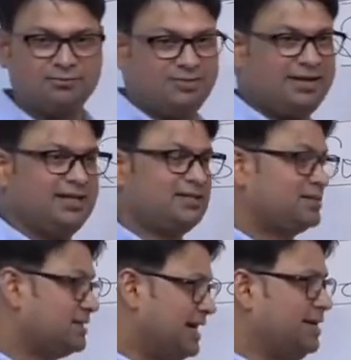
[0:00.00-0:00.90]

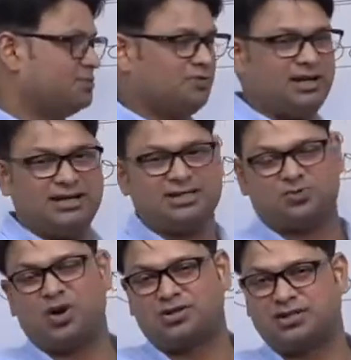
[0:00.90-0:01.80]
Various types of
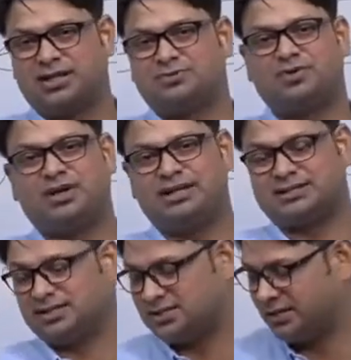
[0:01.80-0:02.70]
religious functionaries we will discuss